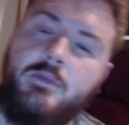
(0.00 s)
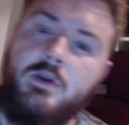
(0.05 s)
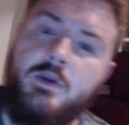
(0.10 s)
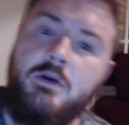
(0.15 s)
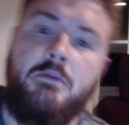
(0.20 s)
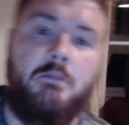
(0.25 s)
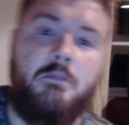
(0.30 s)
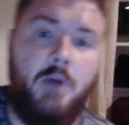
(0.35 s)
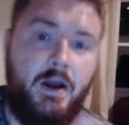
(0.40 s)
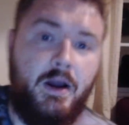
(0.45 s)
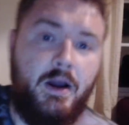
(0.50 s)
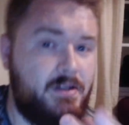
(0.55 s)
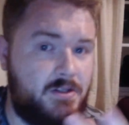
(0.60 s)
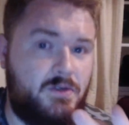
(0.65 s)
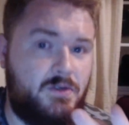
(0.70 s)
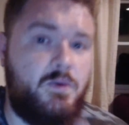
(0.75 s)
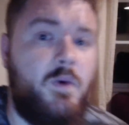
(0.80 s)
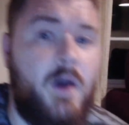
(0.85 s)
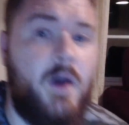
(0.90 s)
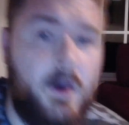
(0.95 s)

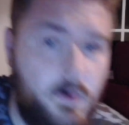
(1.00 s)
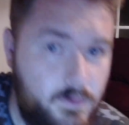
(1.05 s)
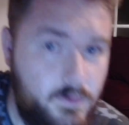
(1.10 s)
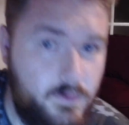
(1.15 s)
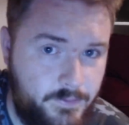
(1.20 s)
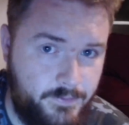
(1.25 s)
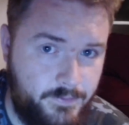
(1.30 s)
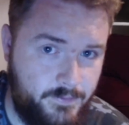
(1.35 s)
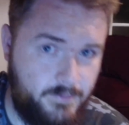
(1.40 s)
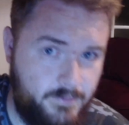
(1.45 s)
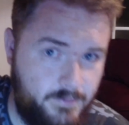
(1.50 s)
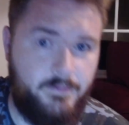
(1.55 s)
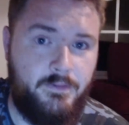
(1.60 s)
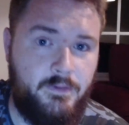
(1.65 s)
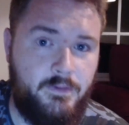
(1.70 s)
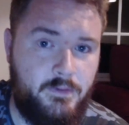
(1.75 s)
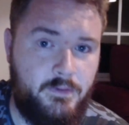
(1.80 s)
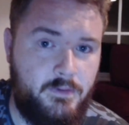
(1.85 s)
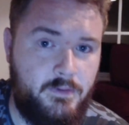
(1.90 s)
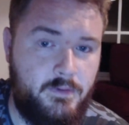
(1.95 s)
-12,
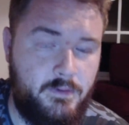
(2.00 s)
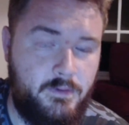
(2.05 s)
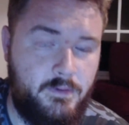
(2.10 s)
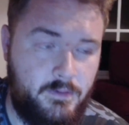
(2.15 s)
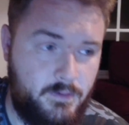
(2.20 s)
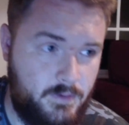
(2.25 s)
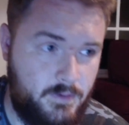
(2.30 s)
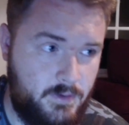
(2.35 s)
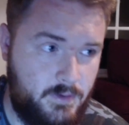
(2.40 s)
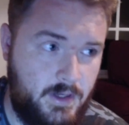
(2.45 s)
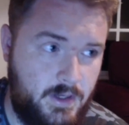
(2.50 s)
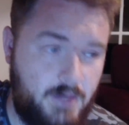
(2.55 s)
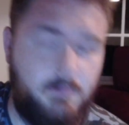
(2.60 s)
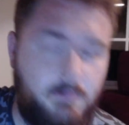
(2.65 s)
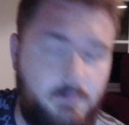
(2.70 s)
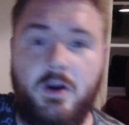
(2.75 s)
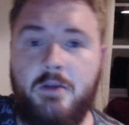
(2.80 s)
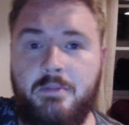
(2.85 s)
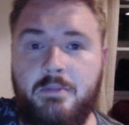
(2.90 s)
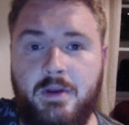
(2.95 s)
in
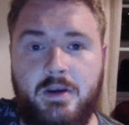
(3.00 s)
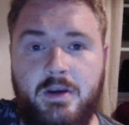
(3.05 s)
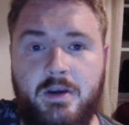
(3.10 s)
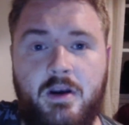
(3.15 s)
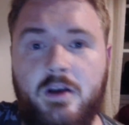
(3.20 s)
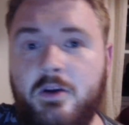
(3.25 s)
my opinion,